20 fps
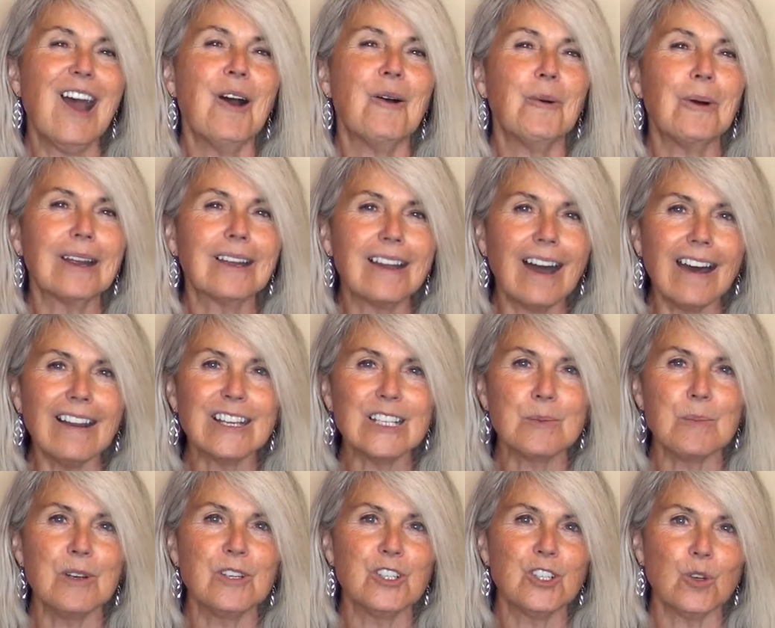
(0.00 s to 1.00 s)
What God
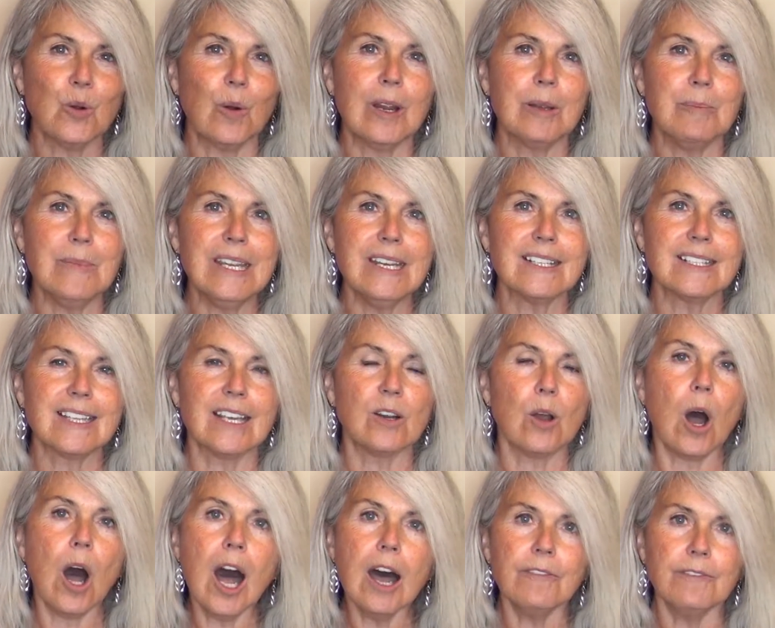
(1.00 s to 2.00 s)
has been showing me is
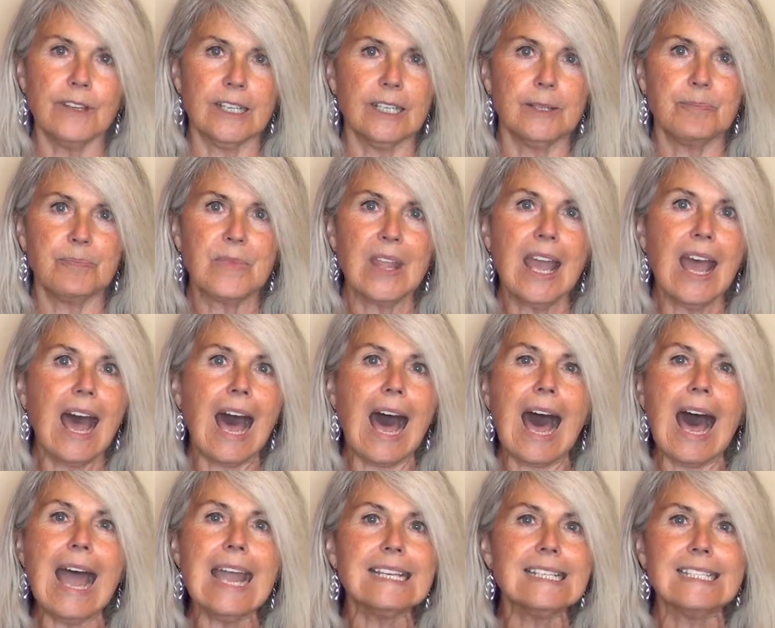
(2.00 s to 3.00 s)
that often
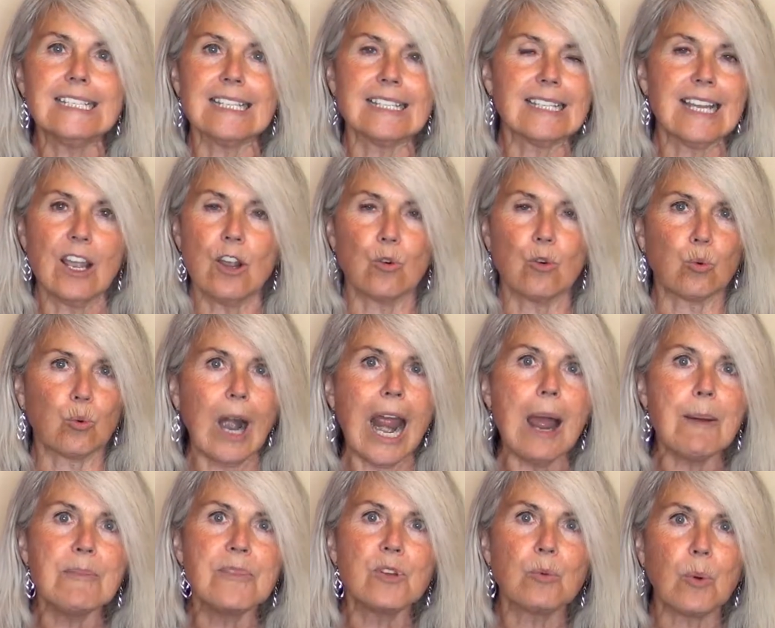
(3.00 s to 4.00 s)
I just
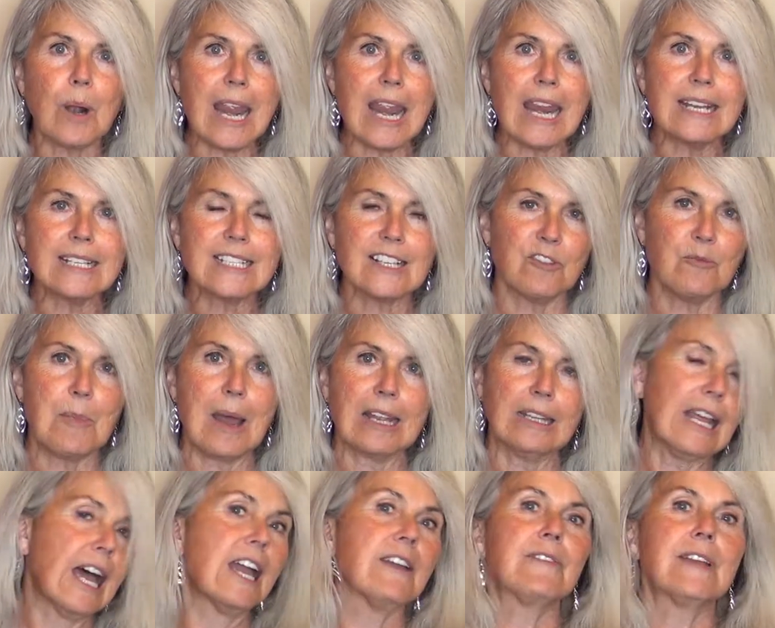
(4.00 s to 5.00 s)
grab the reins of my
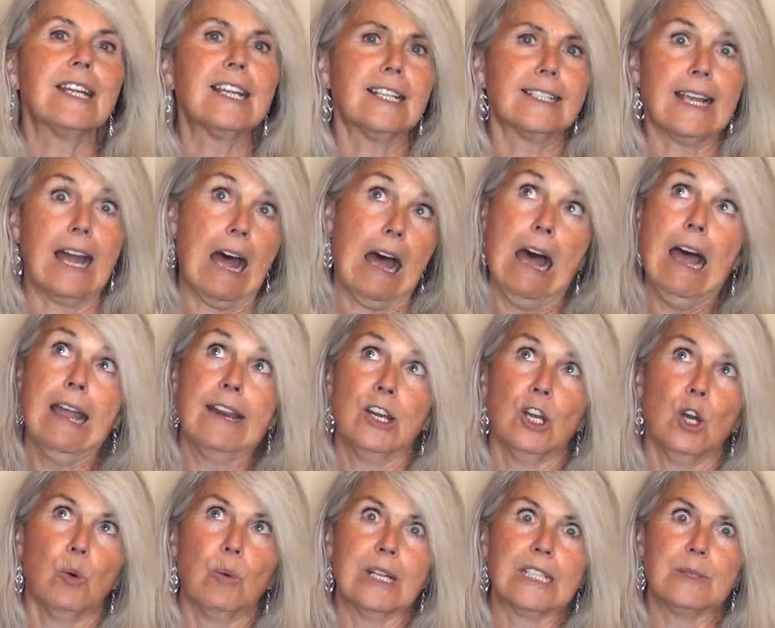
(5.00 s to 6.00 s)
life because I
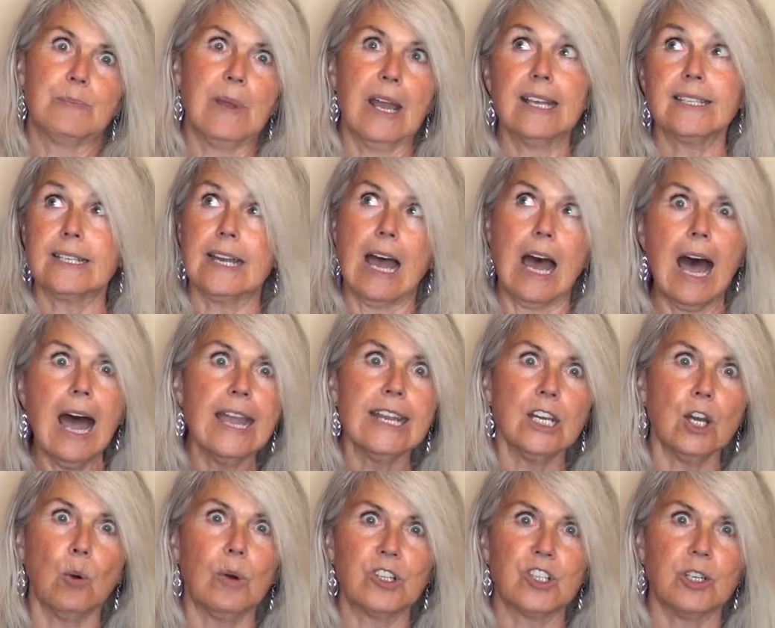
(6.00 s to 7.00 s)
know what's best, I
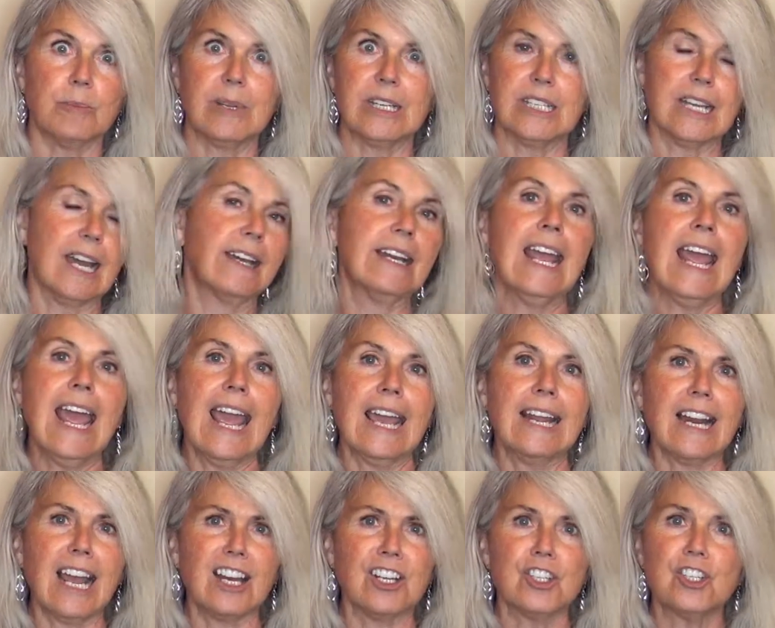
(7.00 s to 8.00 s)
know what should be done,
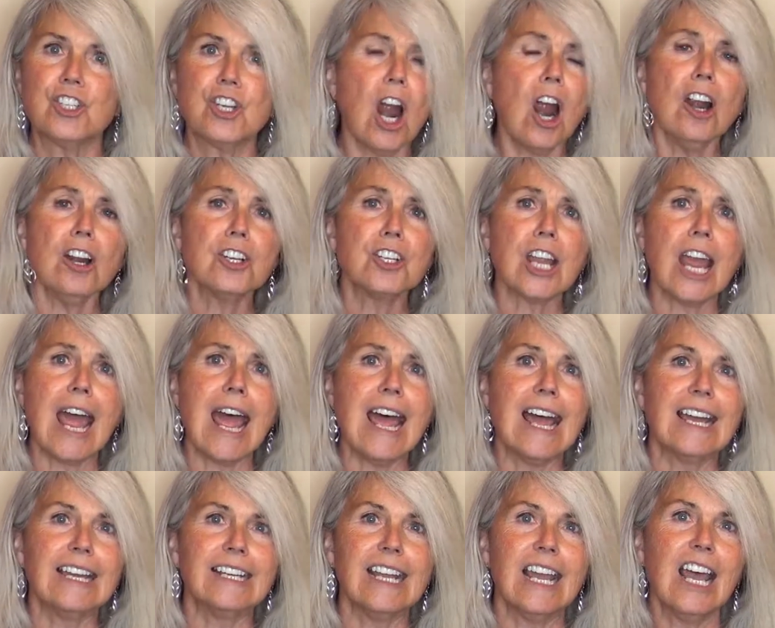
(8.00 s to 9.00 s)
and I charge
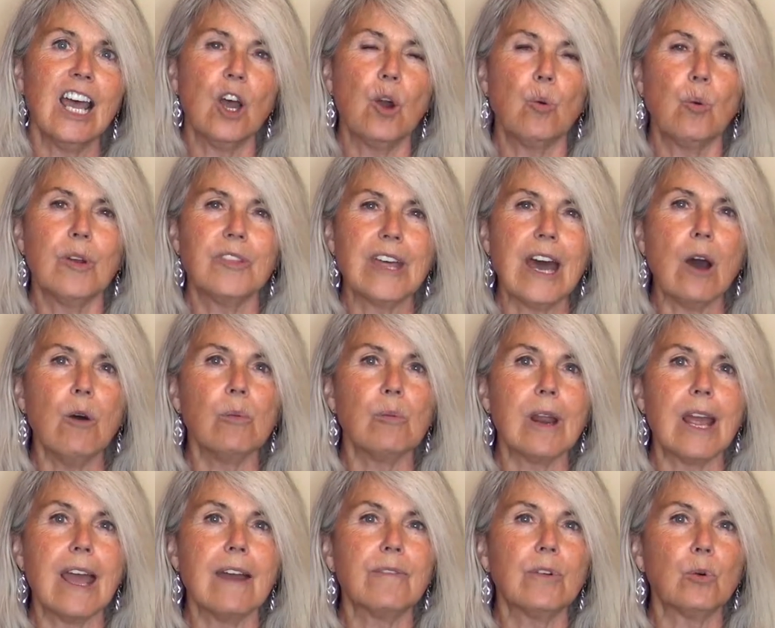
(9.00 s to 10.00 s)
ahead without
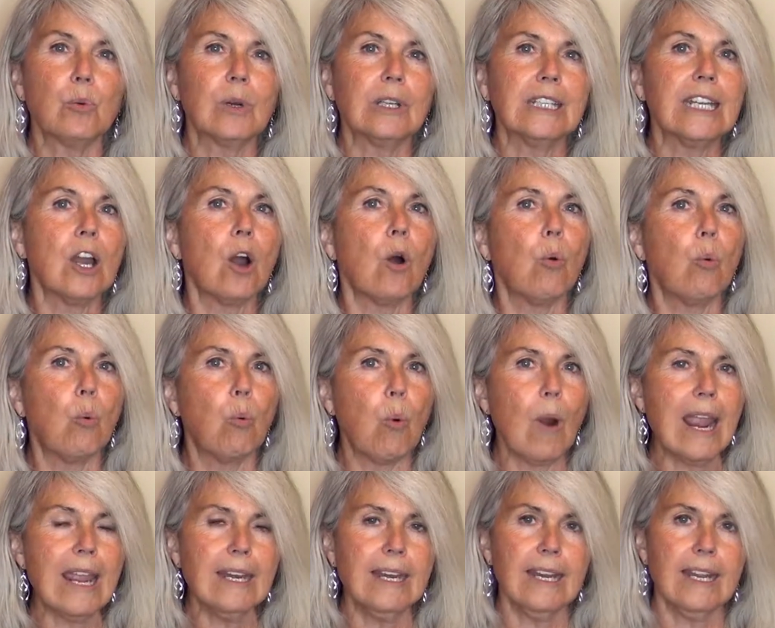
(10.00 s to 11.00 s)
ever really
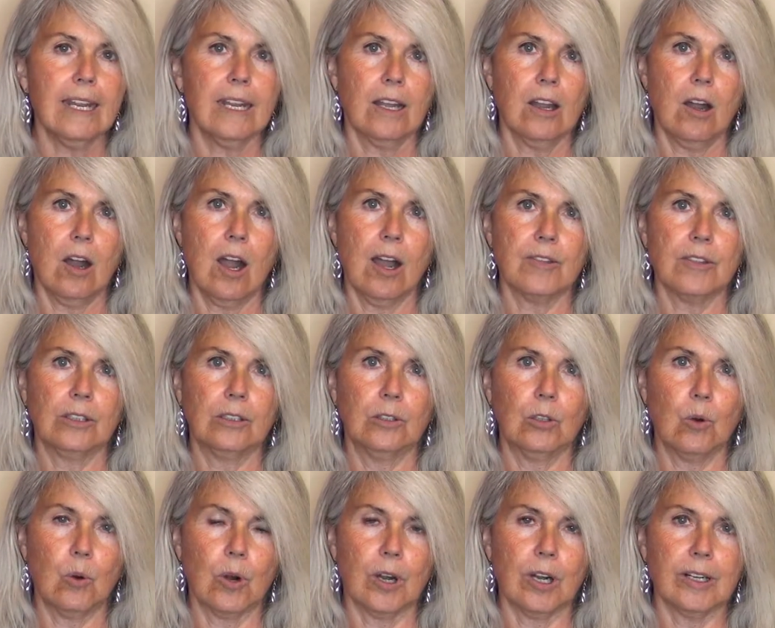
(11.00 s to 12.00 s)
waiting on the
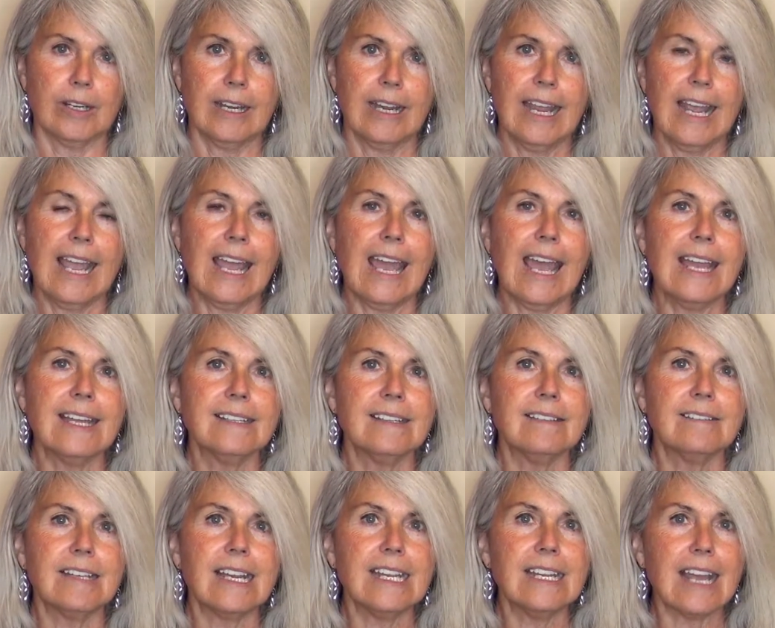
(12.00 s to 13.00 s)
Lord.
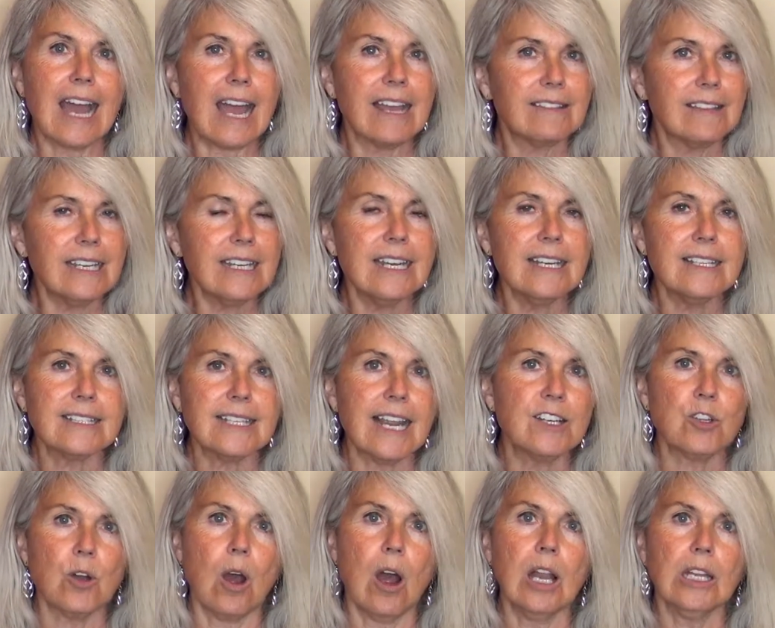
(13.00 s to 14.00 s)
And I think He's
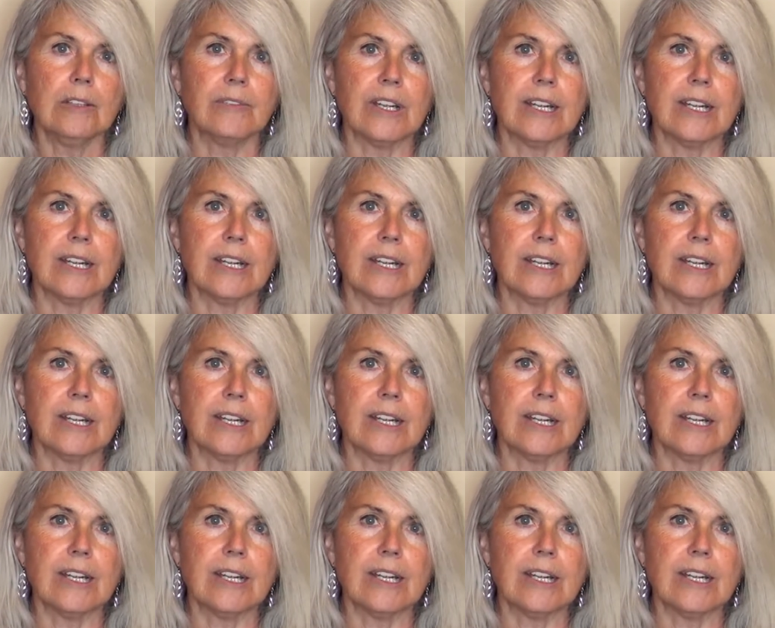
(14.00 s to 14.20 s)
saying to all of